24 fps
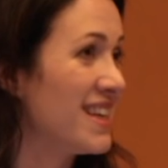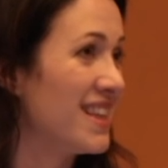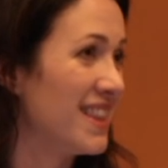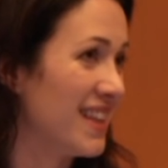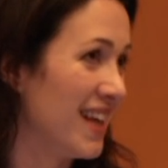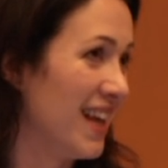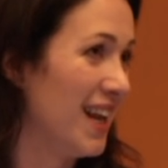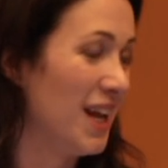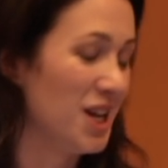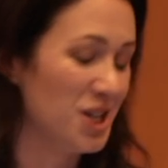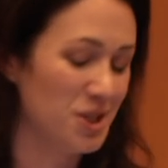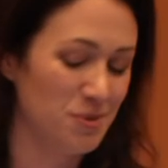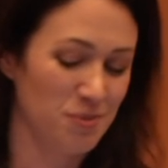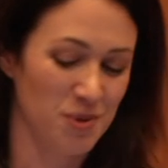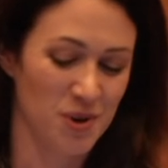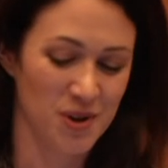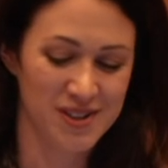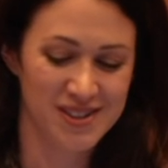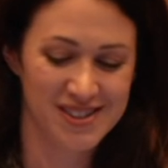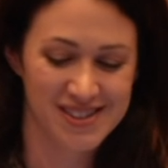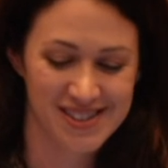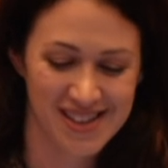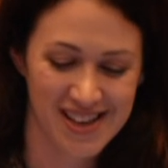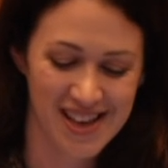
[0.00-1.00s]
in their
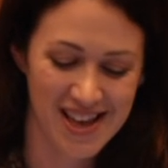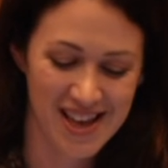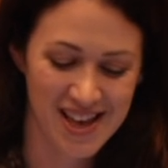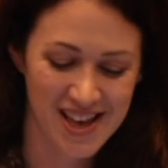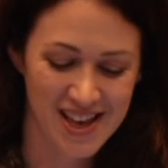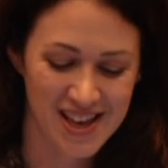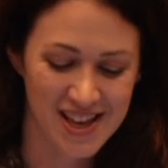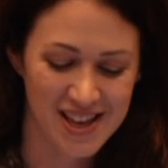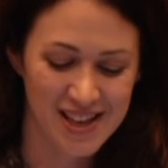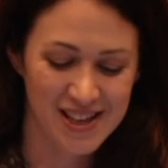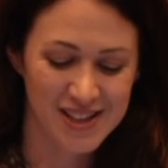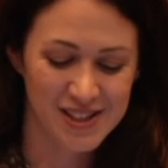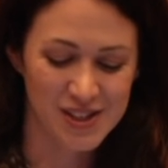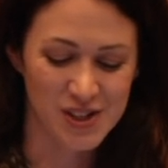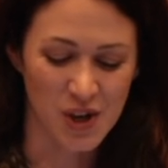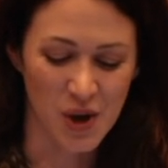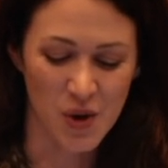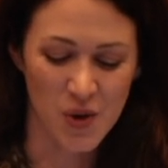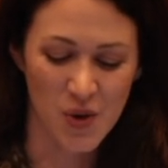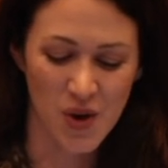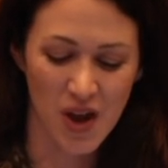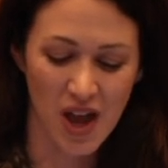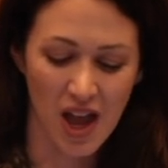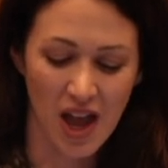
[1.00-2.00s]
lunchbox.
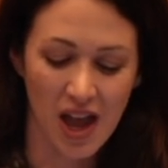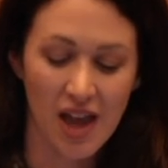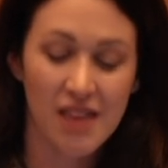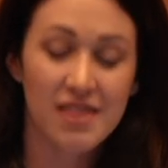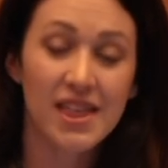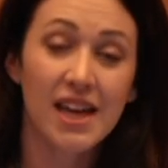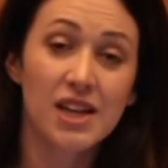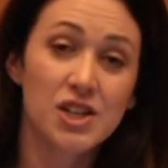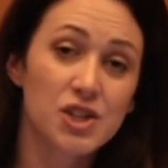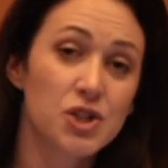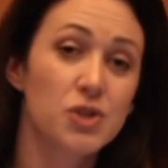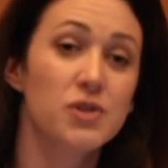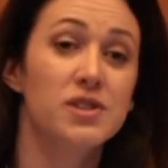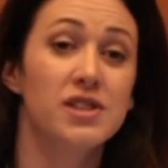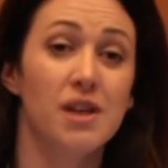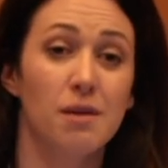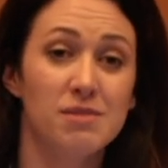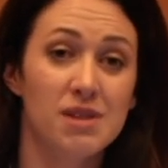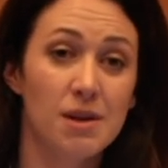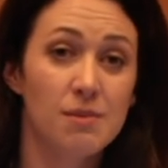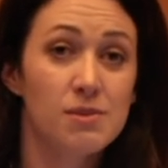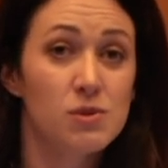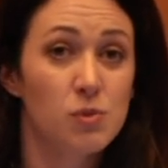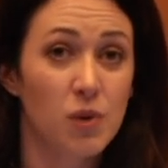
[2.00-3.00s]
So they do
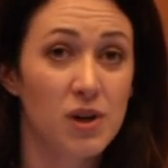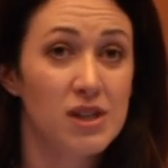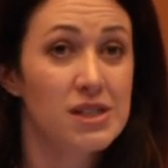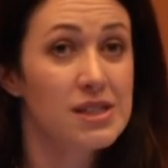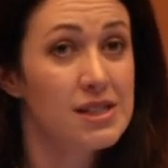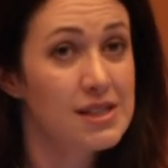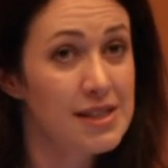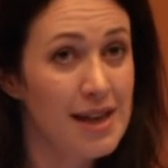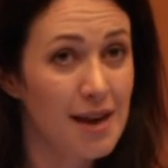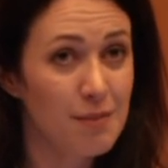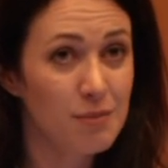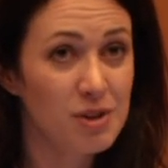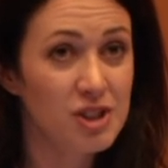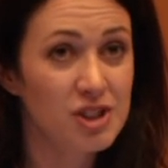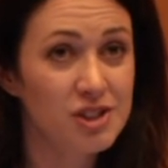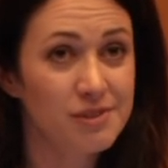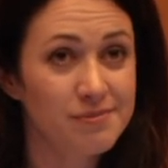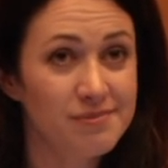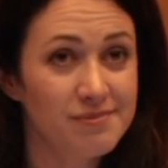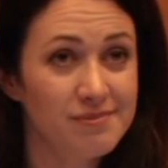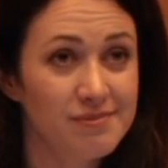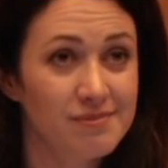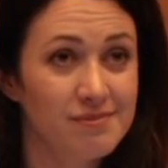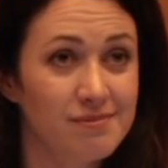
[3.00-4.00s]
sometimes want a sandwich.
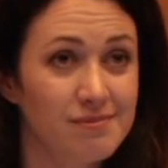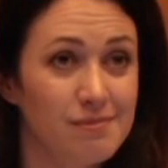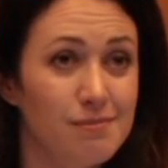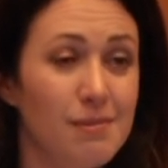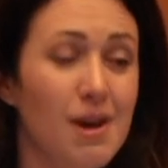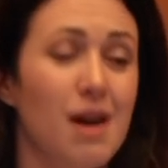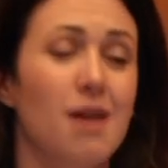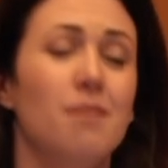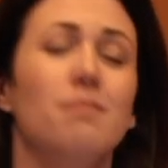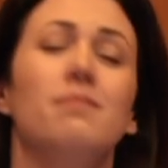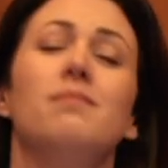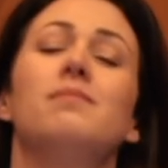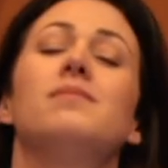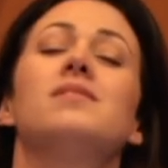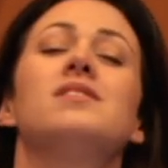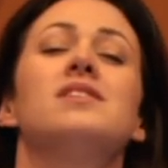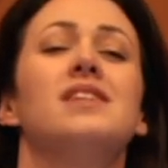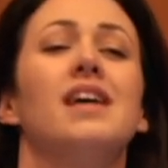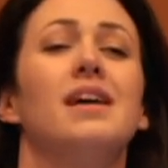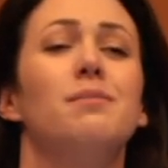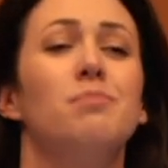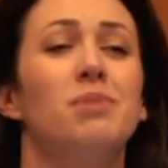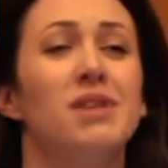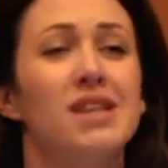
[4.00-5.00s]
Mum,
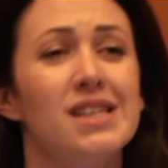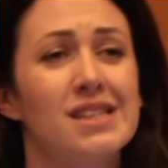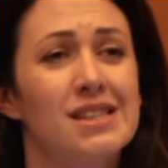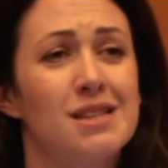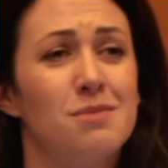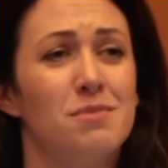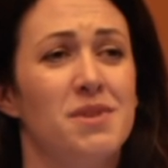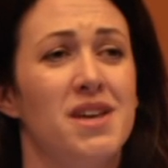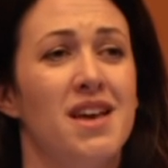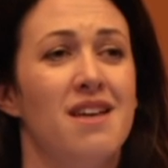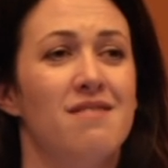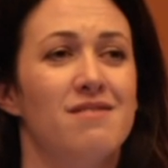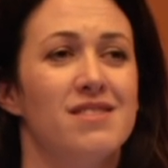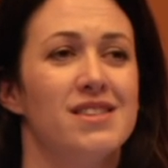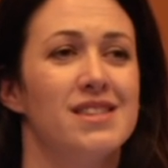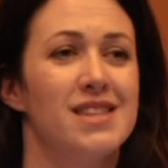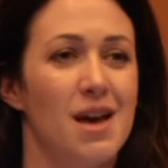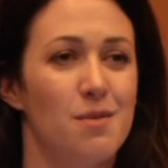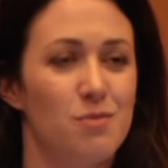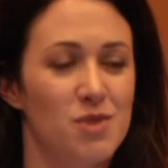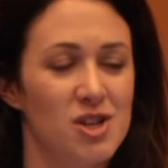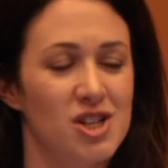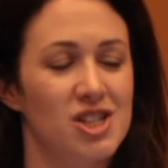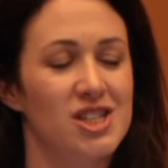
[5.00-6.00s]
today, please, can we have a
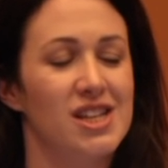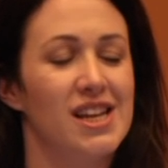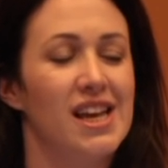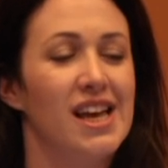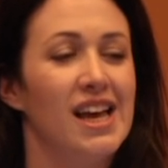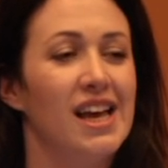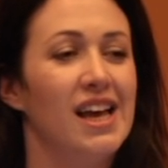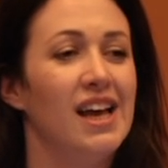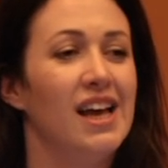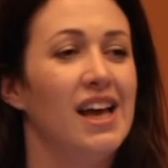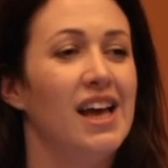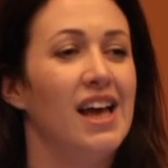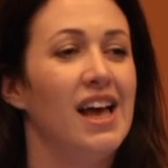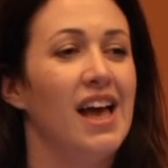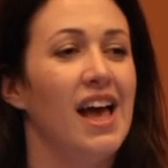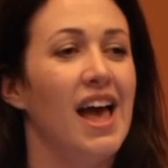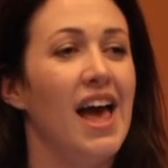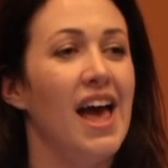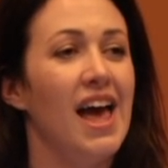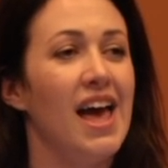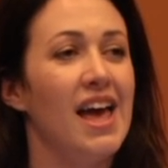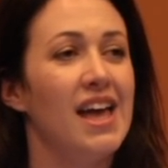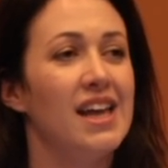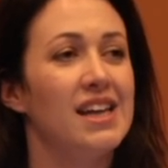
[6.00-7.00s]
sandwich?
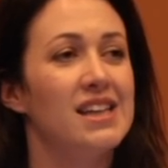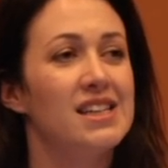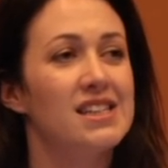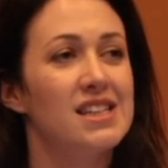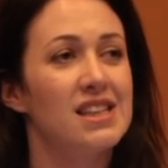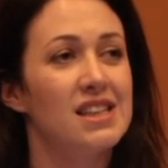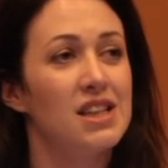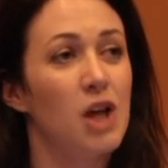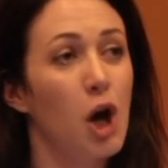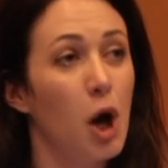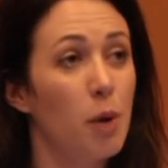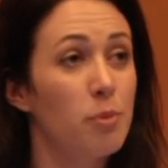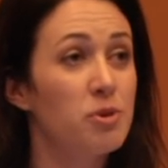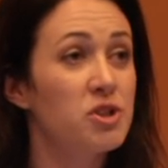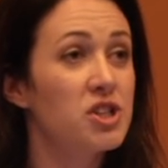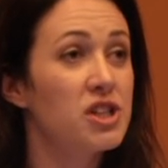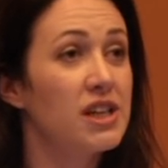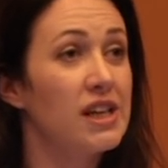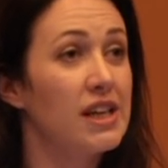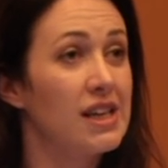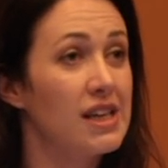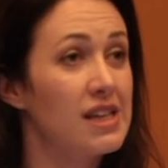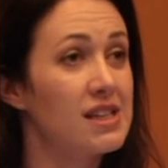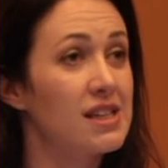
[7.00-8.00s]
And the
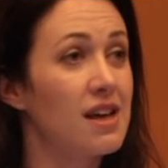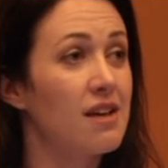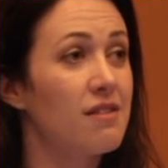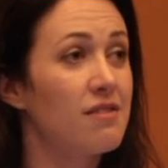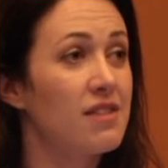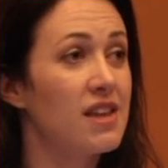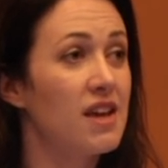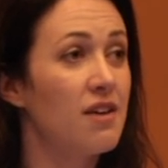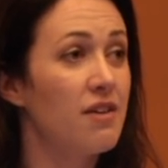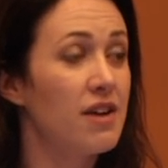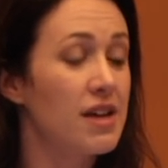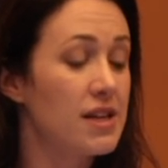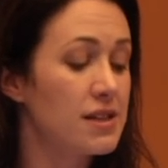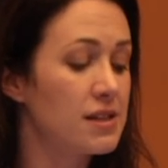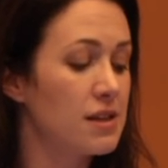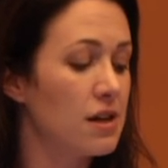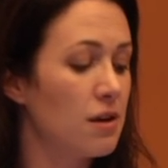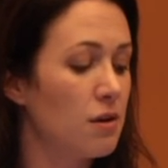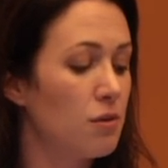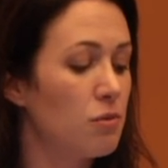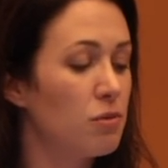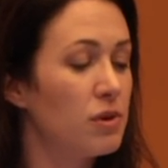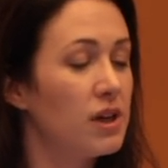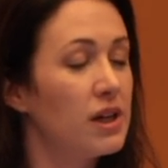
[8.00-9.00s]
option is, there is
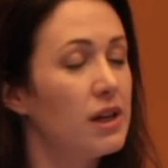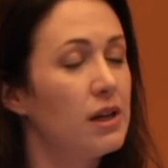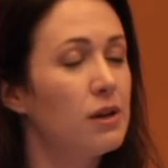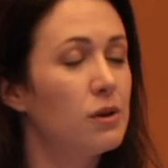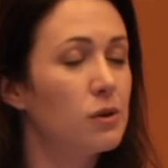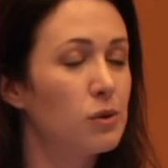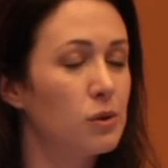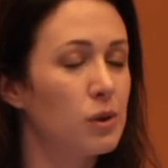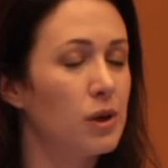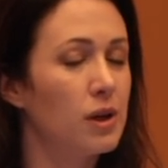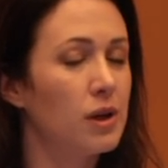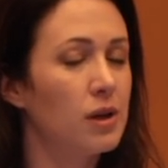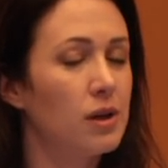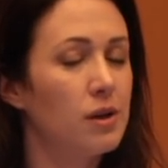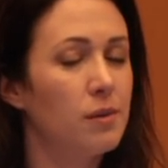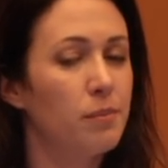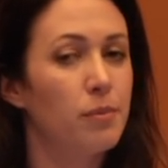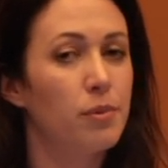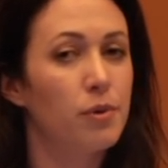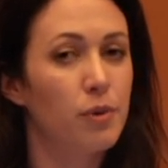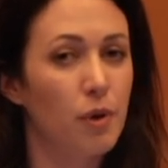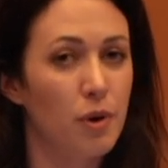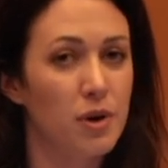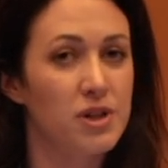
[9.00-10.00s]
a really good
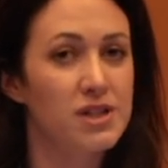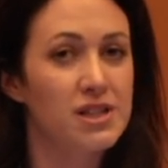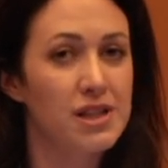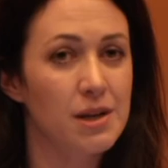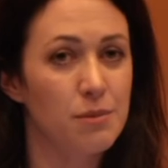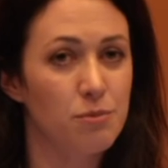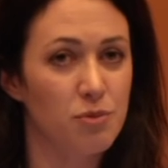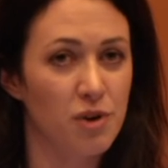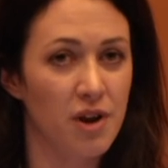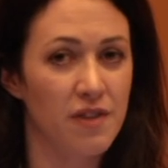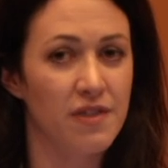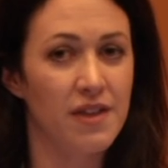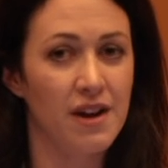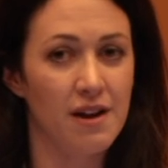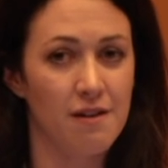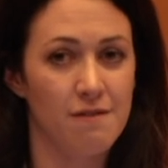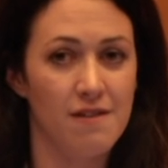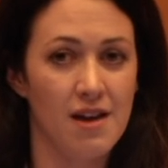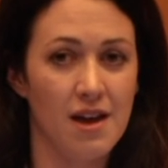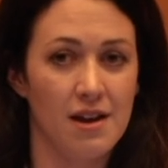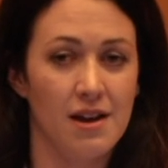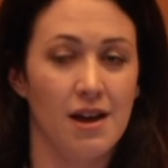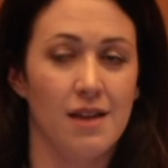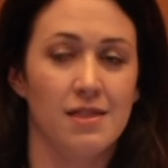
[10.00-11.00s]
protein bread that I
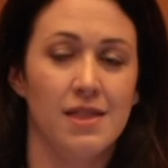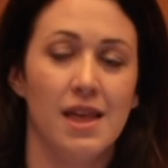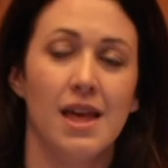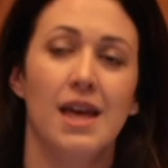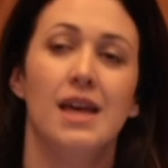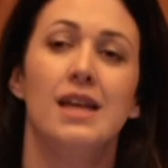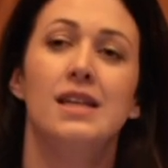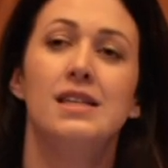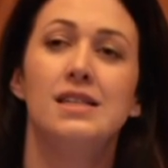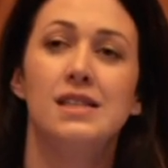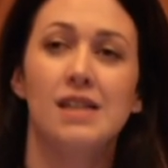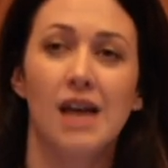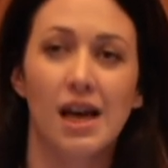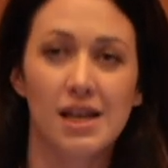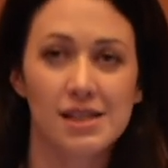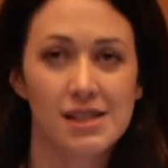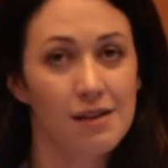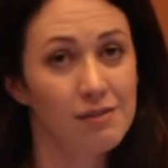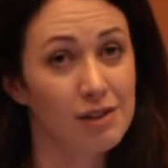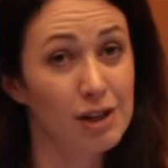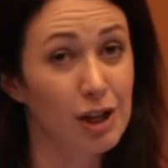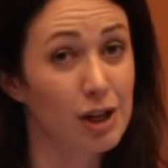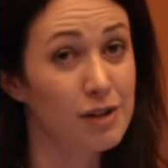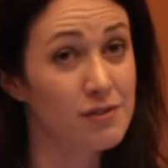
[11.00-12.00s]
found out there. It does
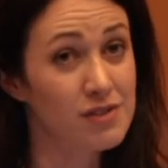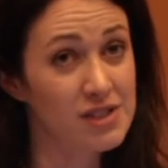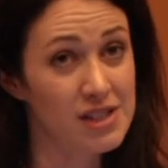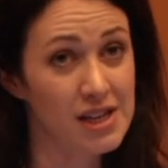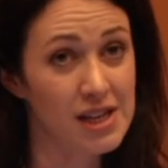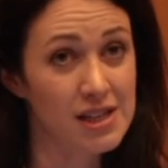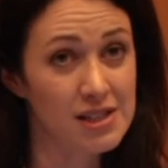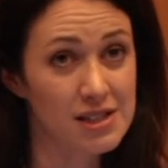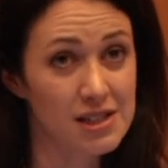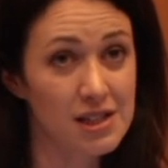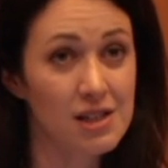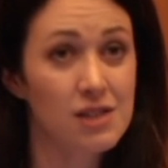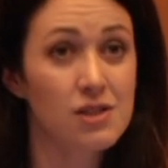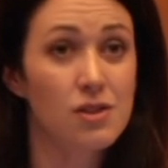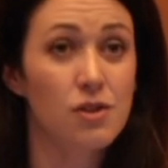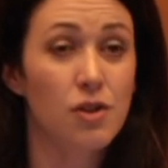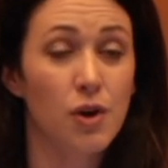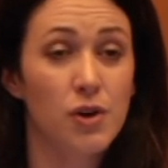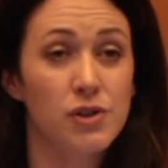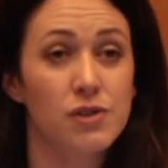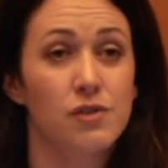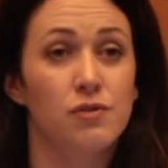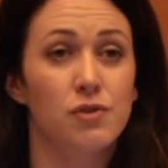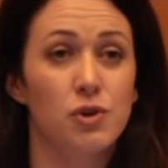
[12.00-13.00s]
have a lot of seeds in it, so
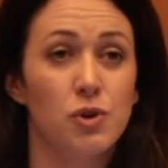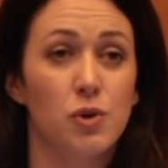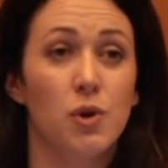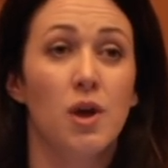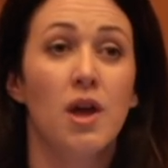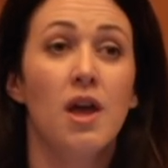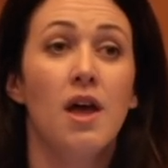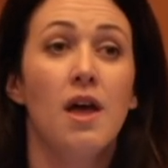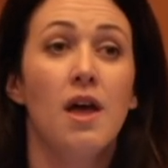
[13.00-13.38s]
those of you